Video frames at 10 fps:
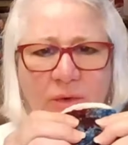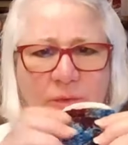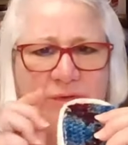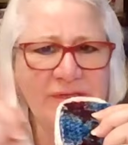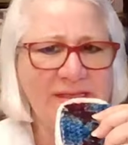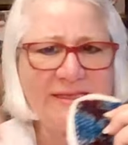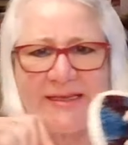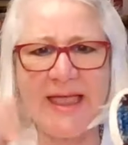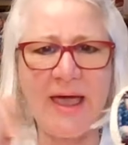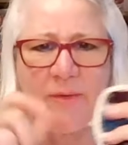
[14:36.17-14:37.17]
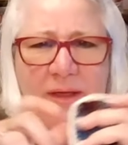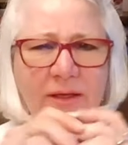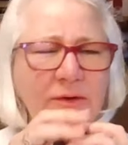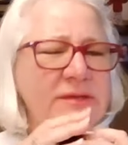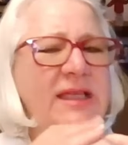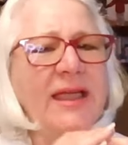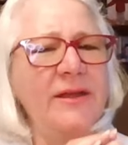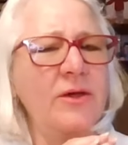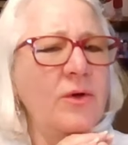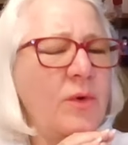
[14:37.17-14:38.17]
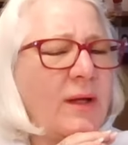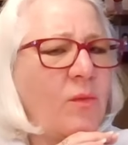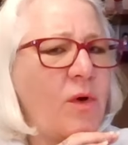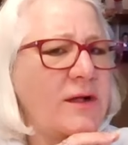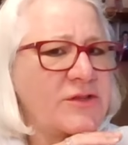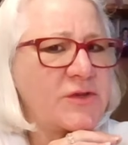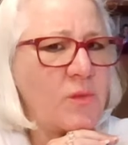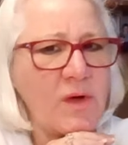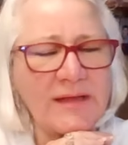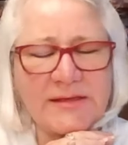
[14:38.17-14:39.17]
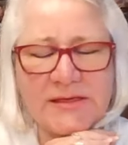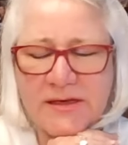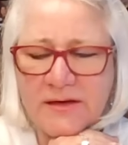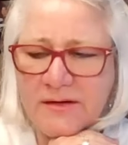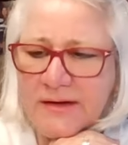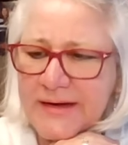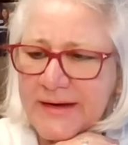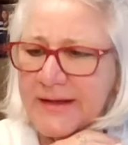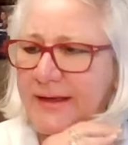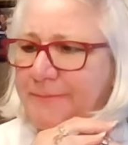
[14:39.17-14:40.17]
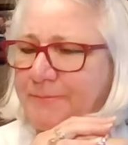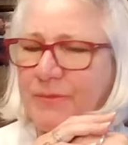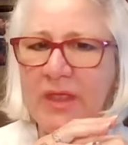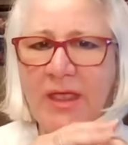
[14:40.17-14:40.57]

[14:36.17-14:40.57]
We'll see how it goes. I know I watched once on